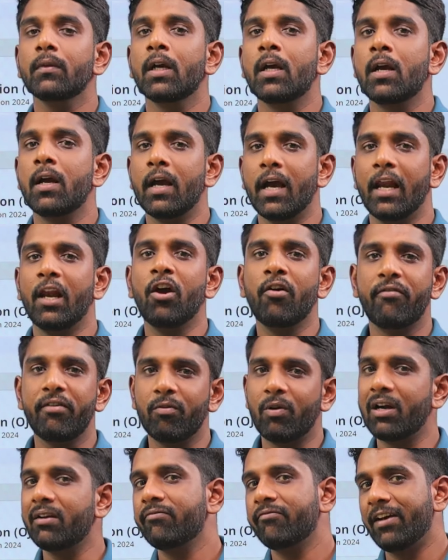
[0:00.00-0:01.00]
Hello everyone,
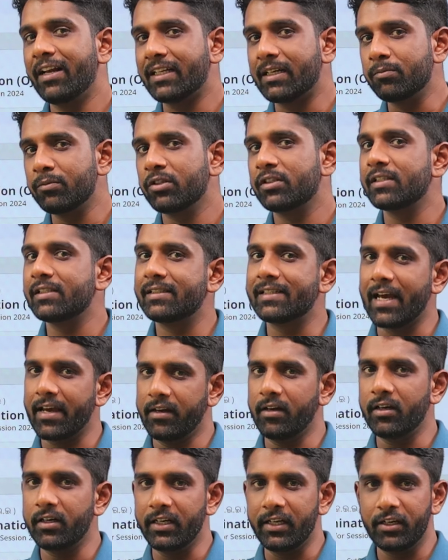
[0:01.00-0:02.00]
welcome to the ZyNerd
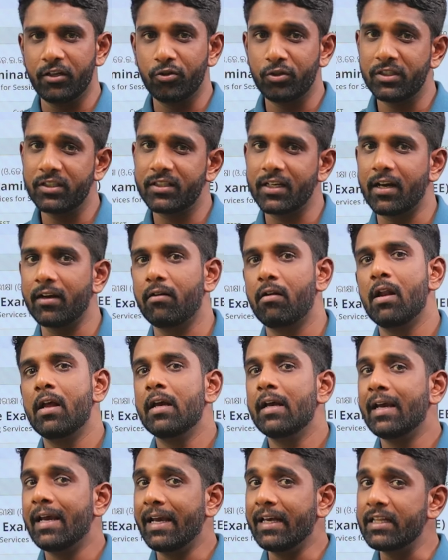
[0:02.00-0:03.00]
NEET UG channel.
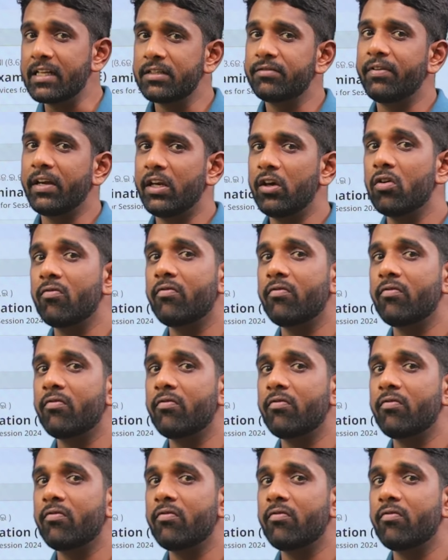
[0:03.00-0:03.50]
In this video, we're